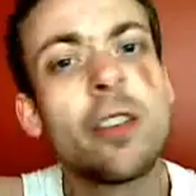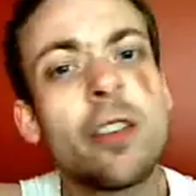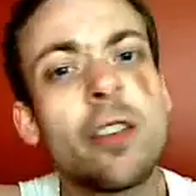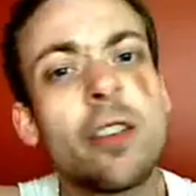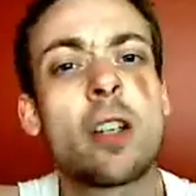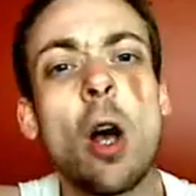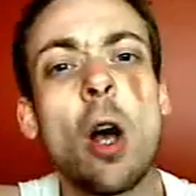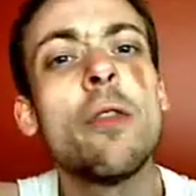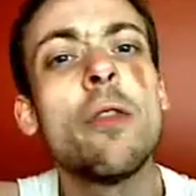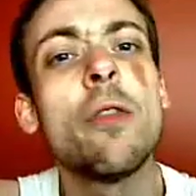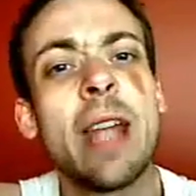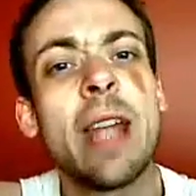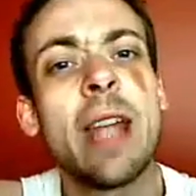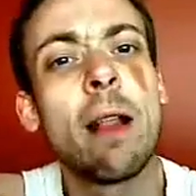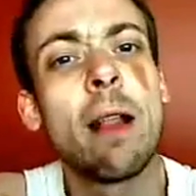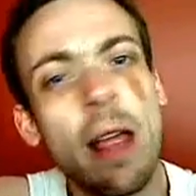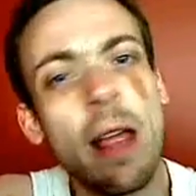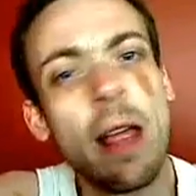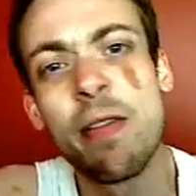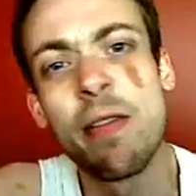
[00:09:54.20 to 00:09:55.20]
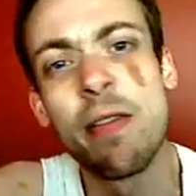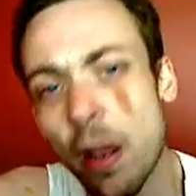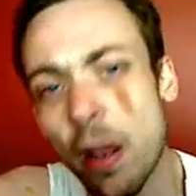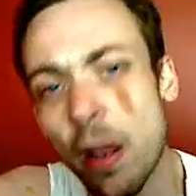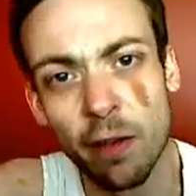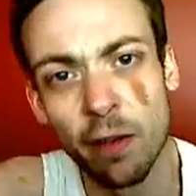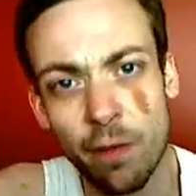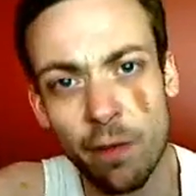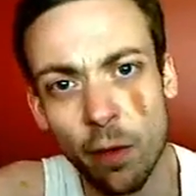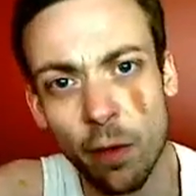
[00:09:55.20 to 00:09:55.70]
to Condell and
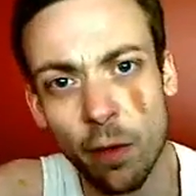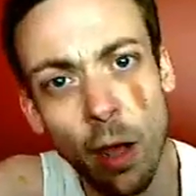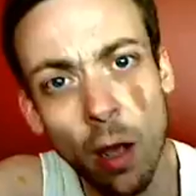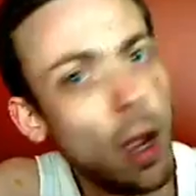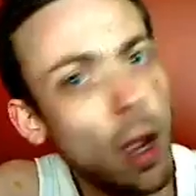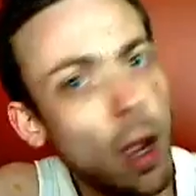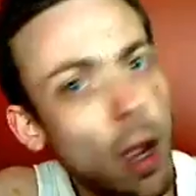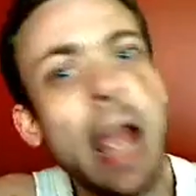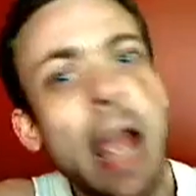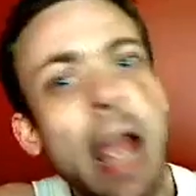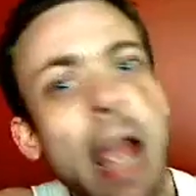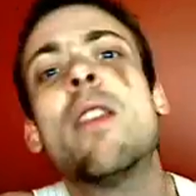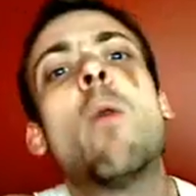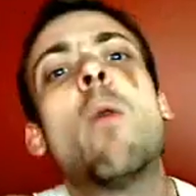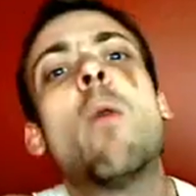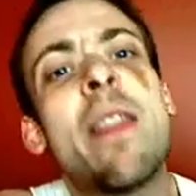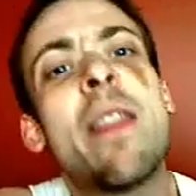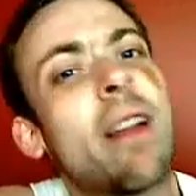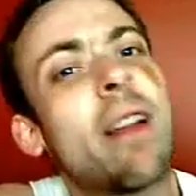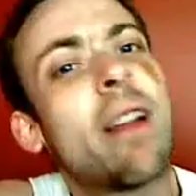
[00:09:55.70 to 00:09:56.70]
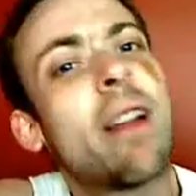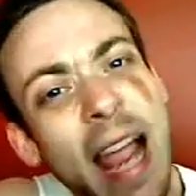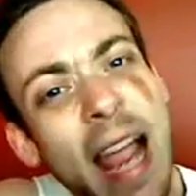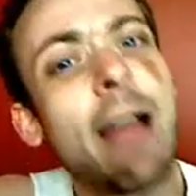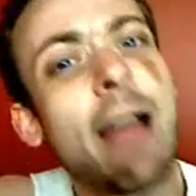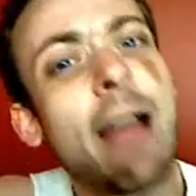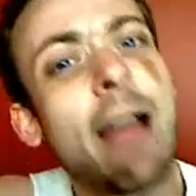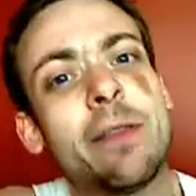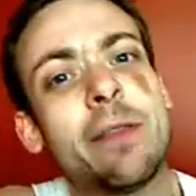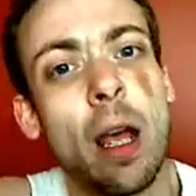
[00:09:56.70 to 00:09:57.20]
Thunderfoot in the way that I
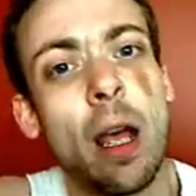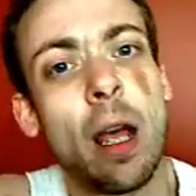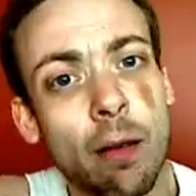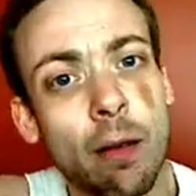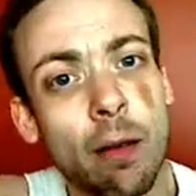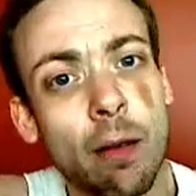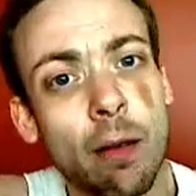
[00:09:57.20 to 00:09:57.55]
have done.